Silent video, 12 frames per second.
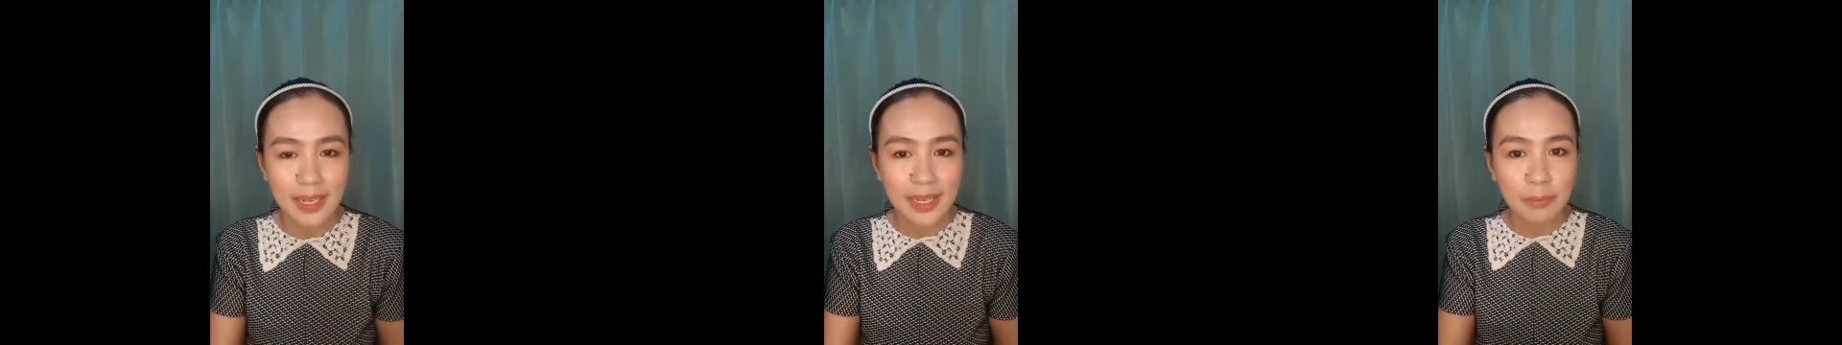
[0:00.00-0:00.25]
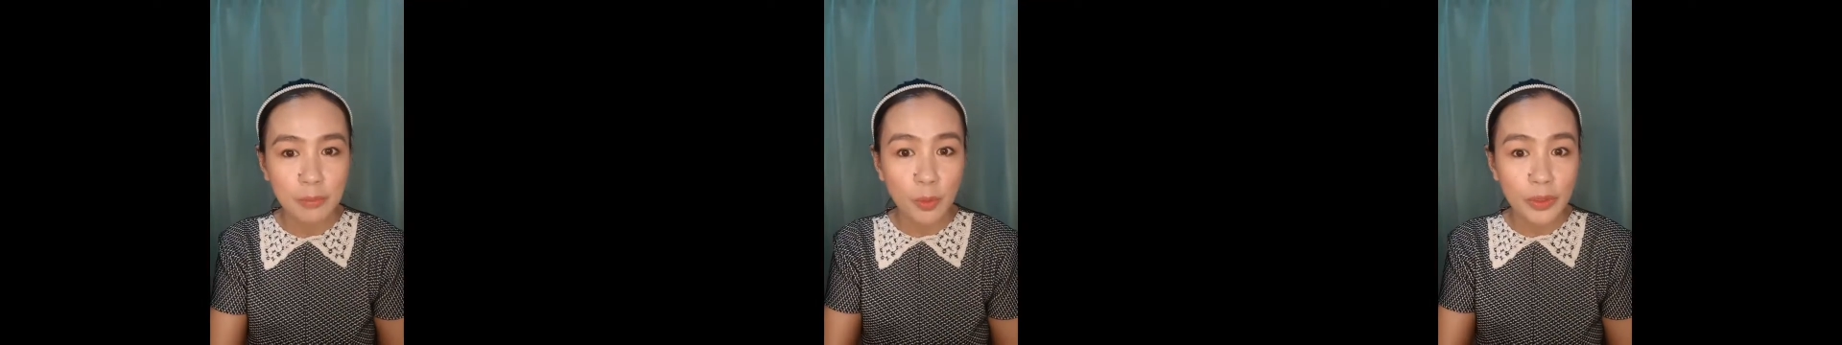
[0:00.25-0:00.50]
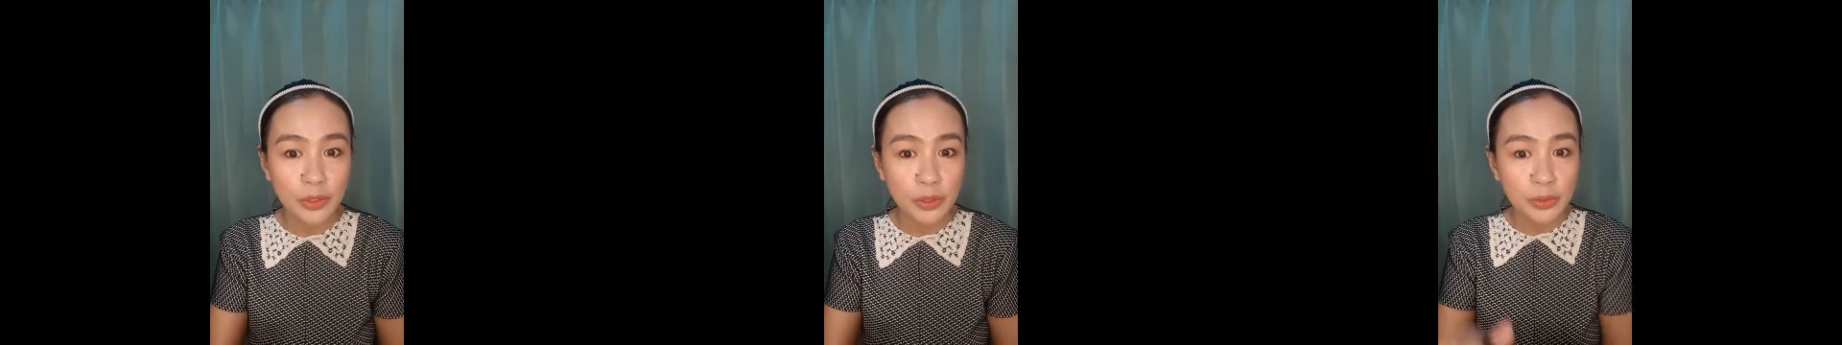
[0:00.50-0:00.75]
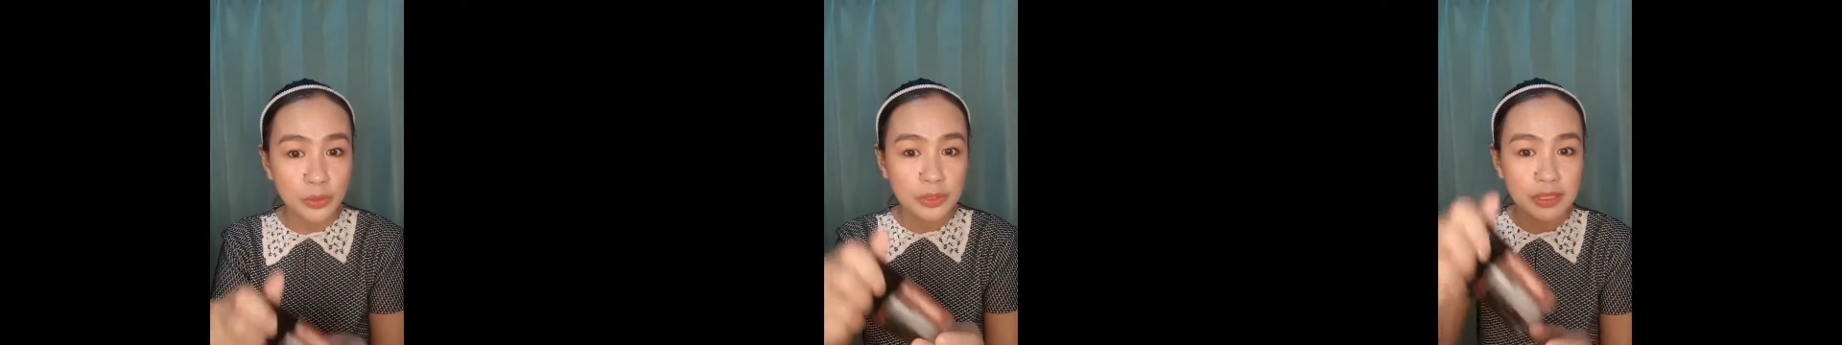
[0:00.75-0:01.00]
And I'm going
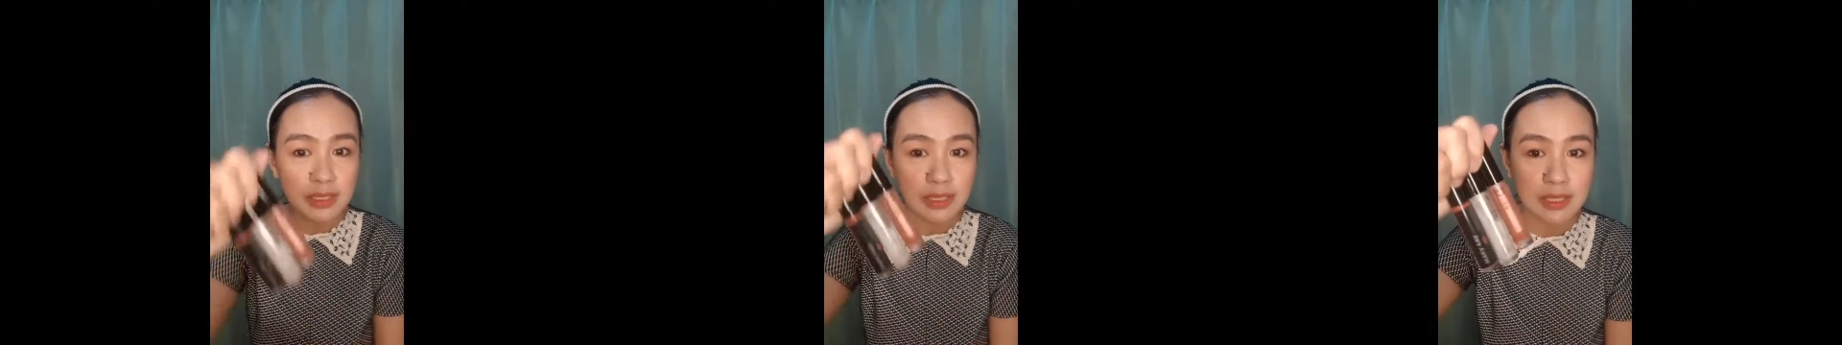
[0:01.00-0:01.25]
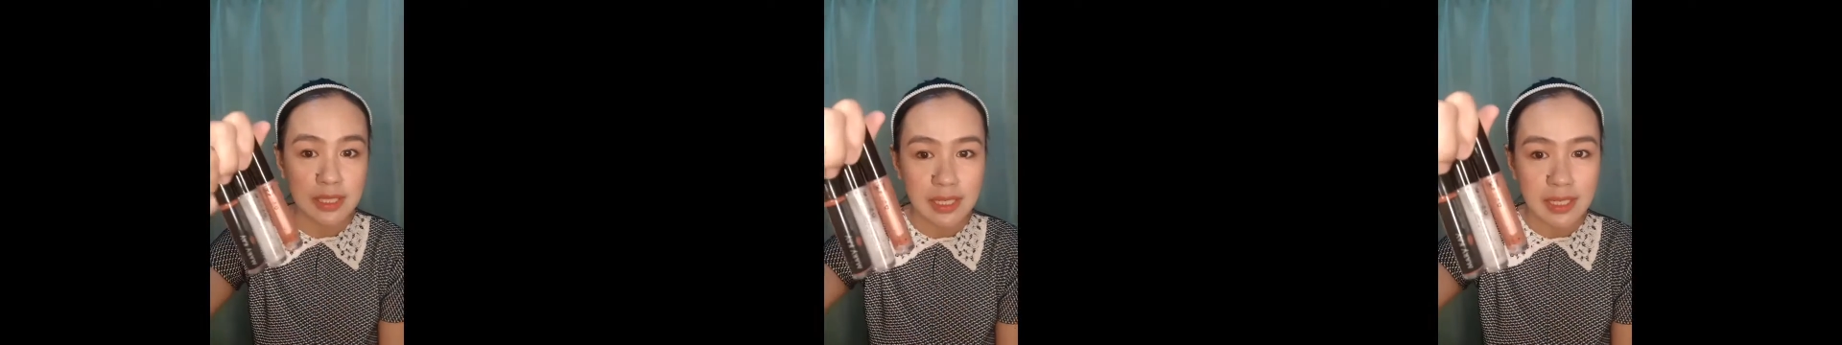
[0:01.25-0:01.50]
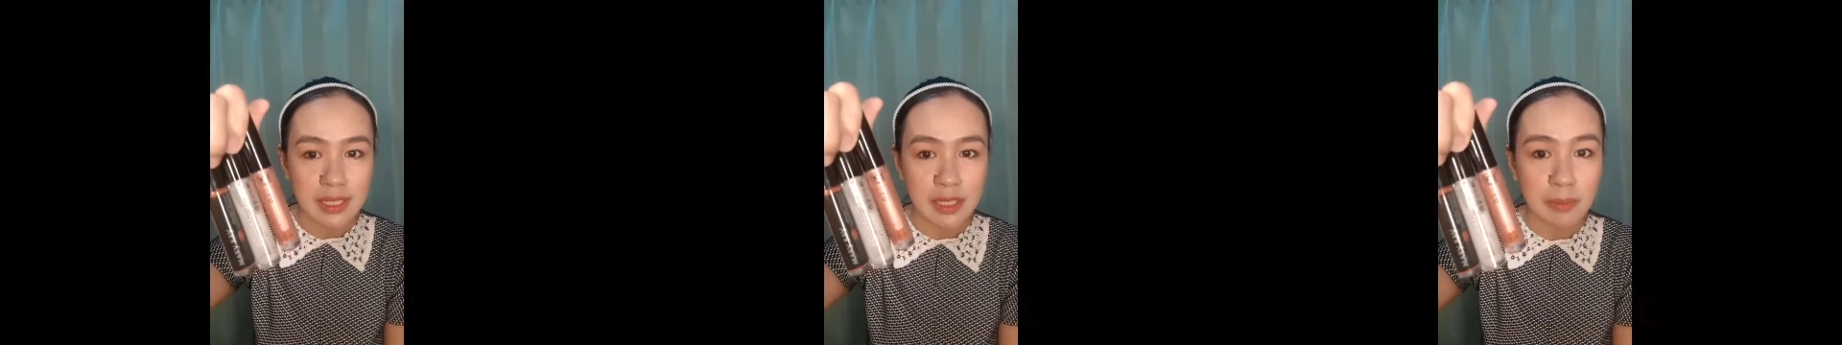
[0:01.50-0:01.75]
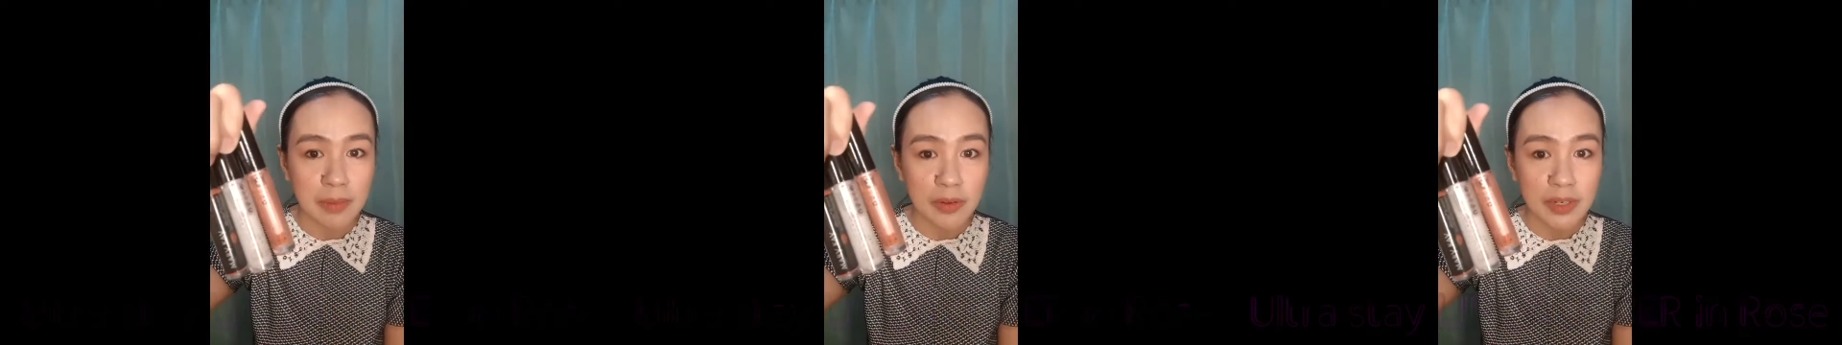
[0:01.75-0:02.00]
to use
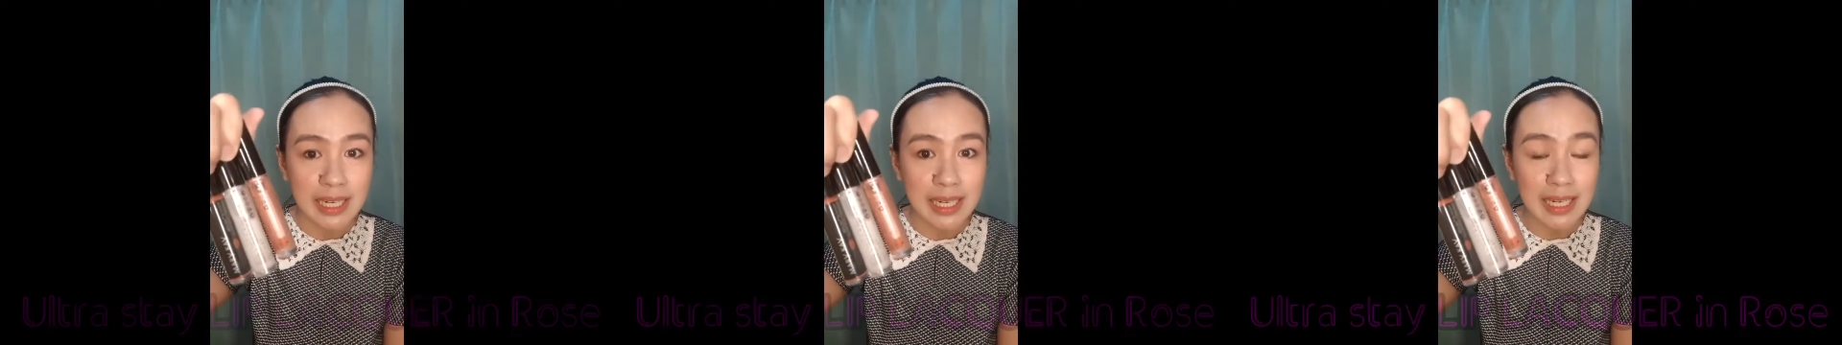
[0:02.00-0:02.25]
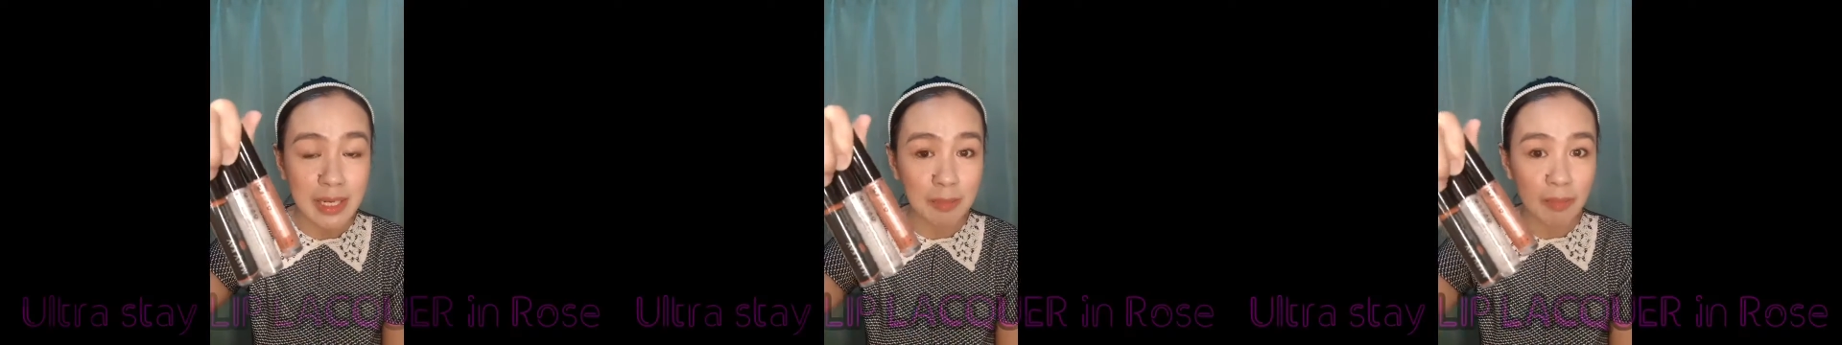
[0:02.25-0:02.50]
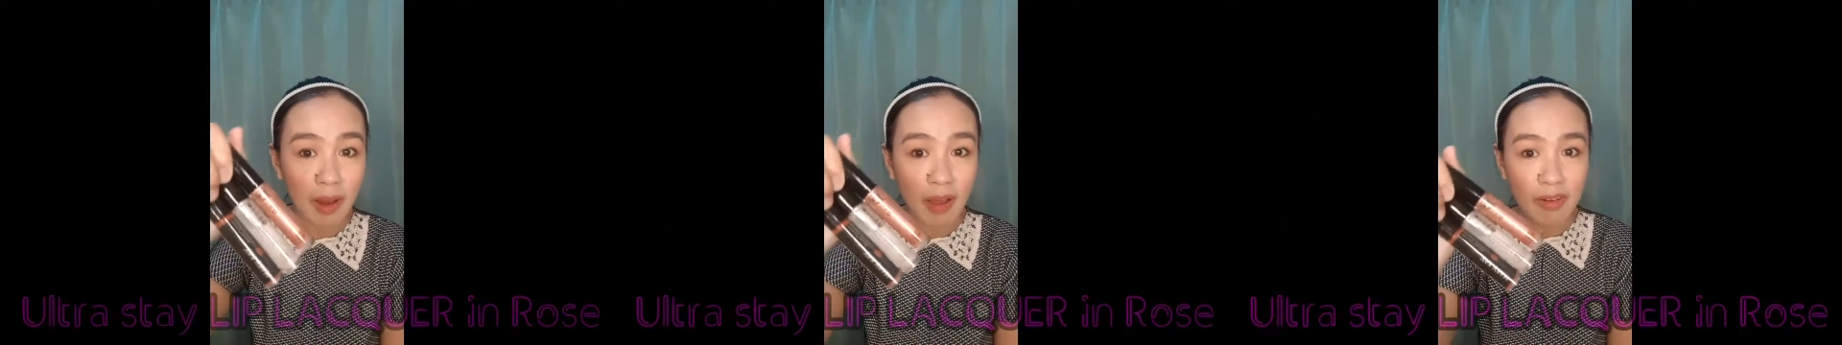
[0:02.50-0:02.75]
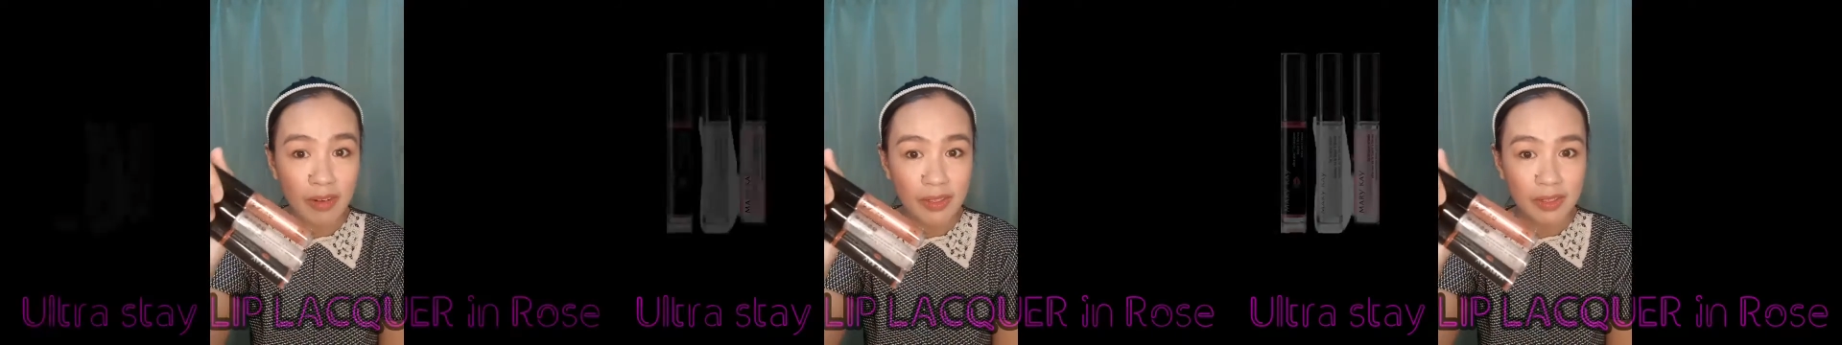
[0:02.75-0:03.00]
the Mary Kay Lip
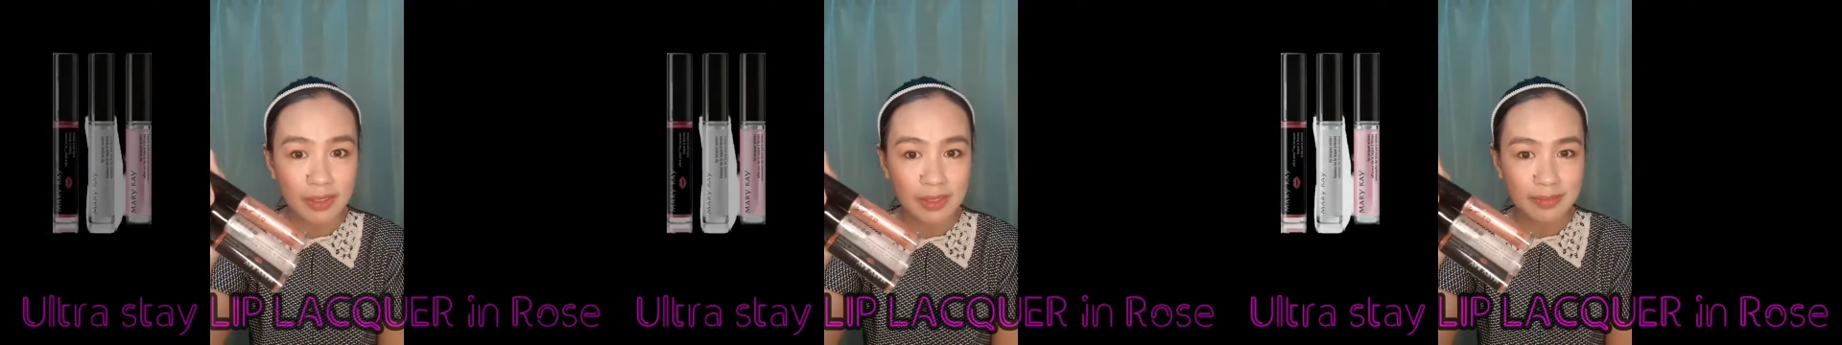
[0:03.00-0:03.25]
Blocker.